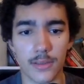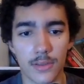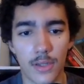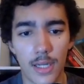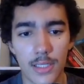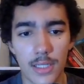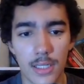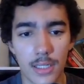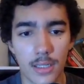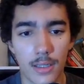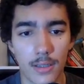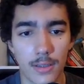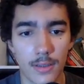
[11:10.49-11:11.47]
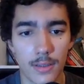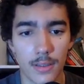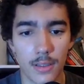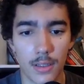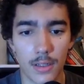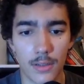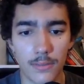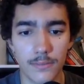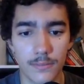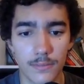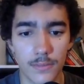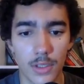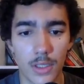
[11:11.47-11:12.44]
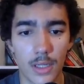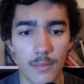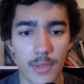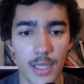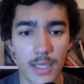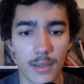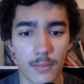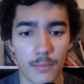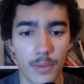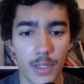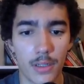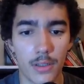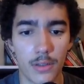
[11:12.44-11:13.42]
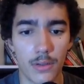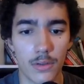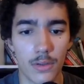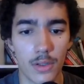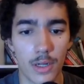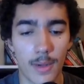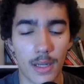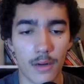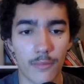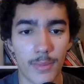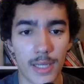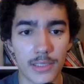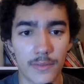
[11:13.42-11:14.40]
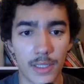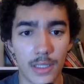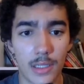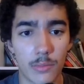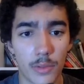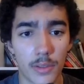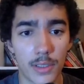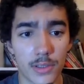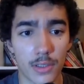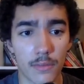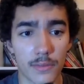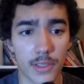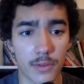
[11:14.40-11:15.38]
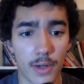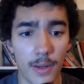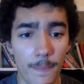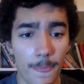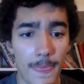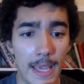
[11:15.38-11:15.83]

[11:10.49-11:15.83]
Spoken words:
So actually, you can make a pretty good amount of passive income with this, obviously, right?